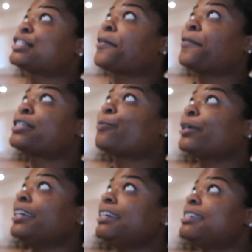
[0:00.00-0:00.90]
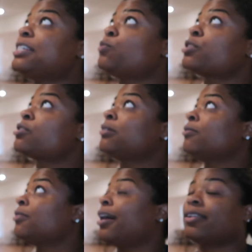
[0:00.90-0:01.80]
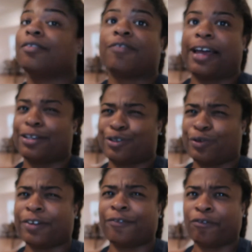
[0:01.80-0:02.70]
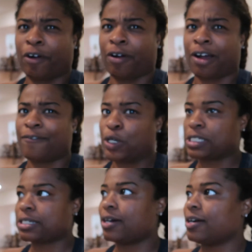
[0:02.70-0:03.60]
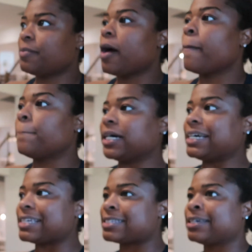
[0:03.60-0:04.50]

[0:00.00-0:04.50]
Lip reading: So it's pretty easy once you kind of like do it for a first time. But